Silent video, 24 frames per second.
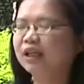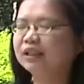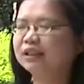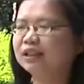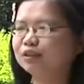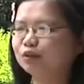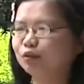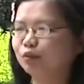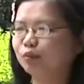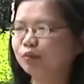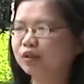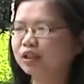
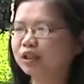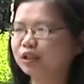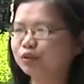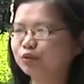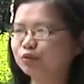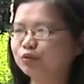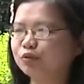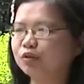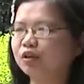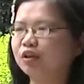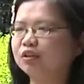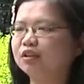
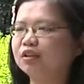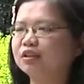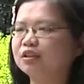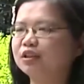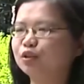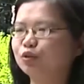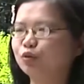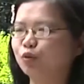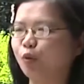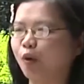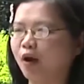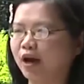
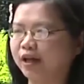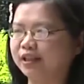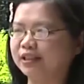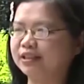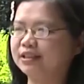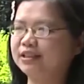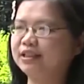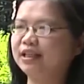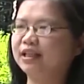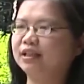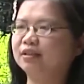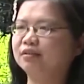
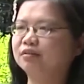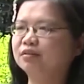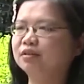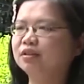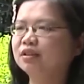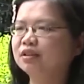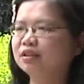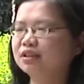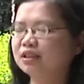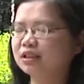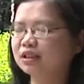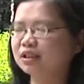What we
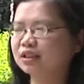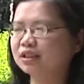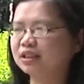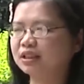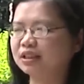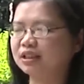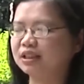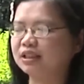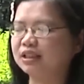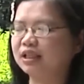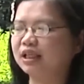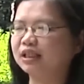need now
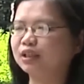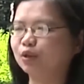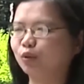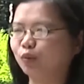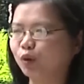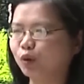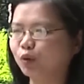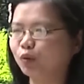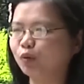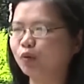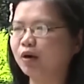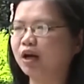is the
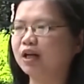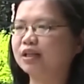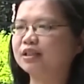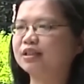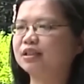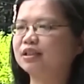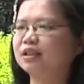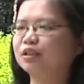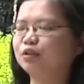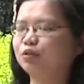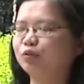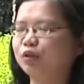software,
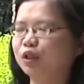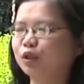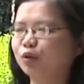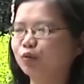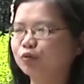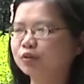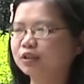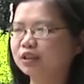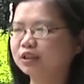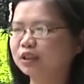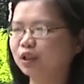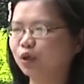such as good
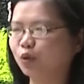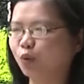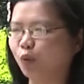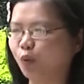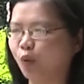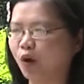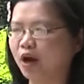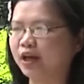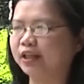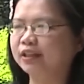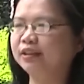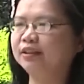enterprise
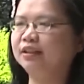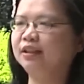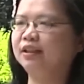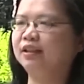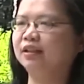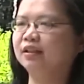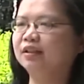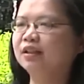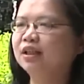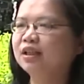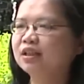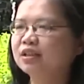culture and
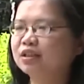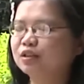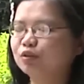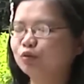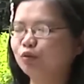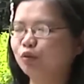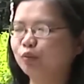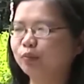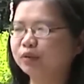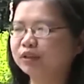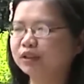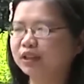management.
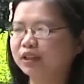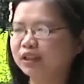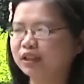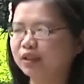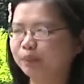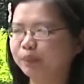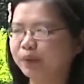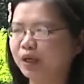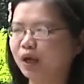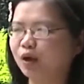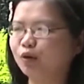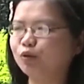The
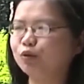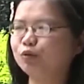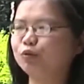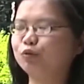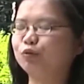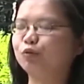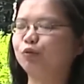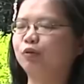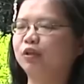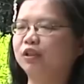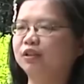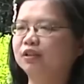technology
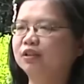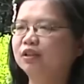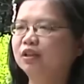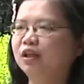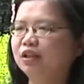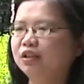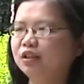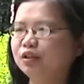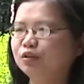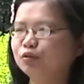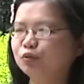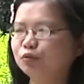is much
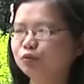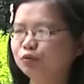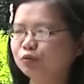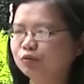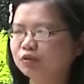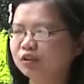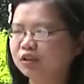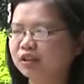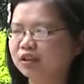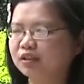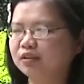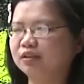easier to
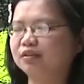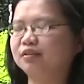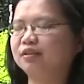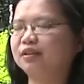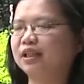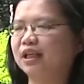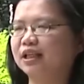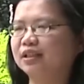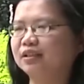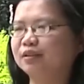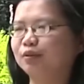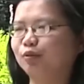achieve
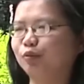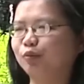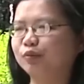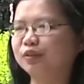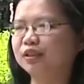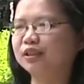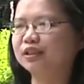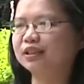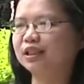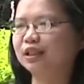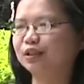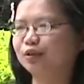for many
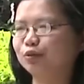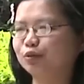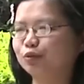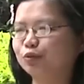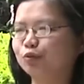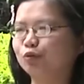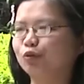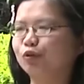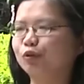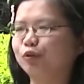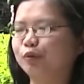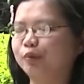Chinese
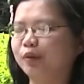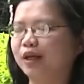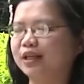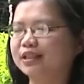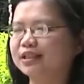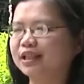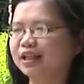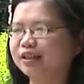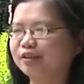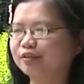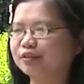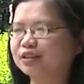companies.
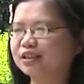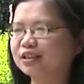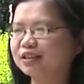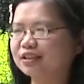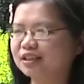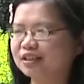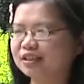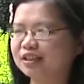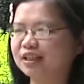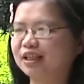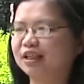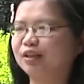So the
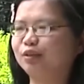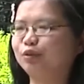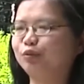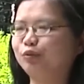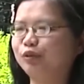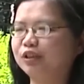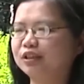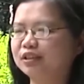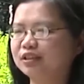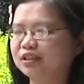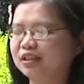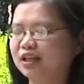
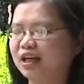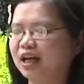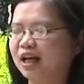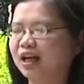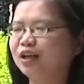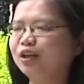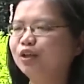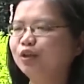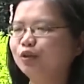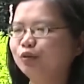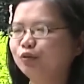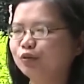internationalized
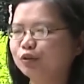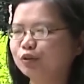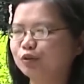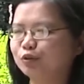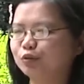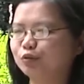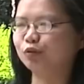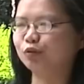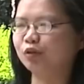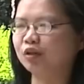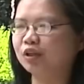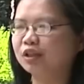environment
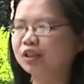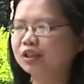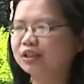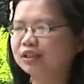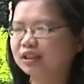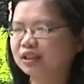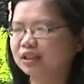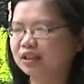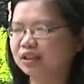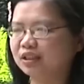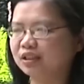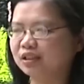not
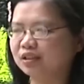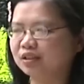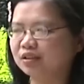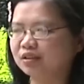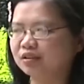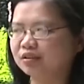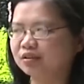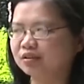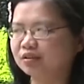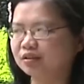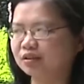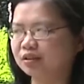simply about
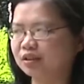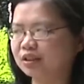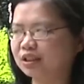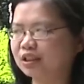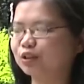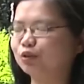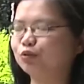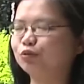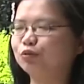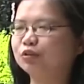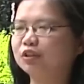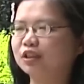
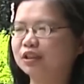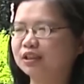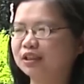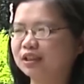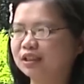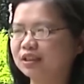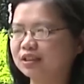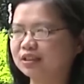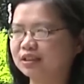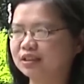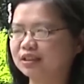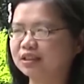resources, but the
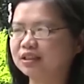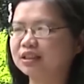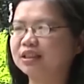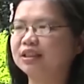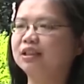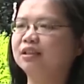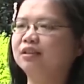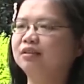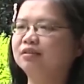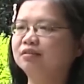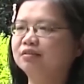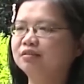integrity
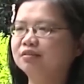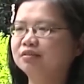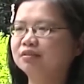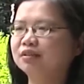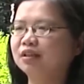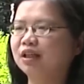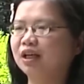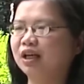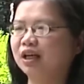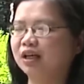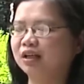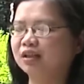of
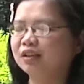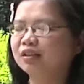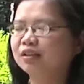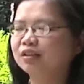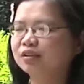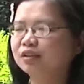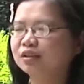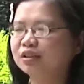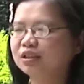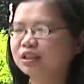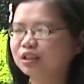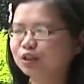mechanisms,
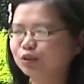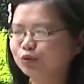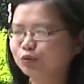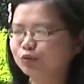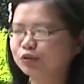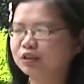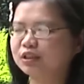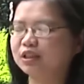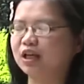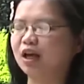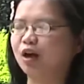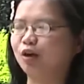culture,
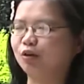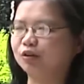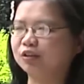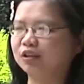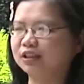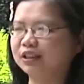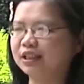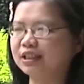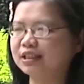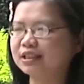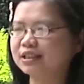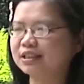
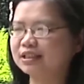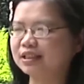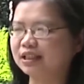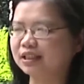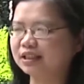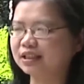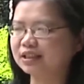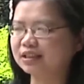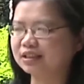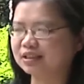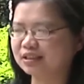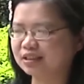resources, and
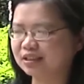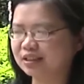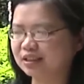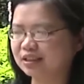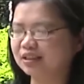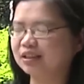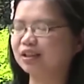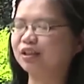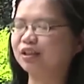so on.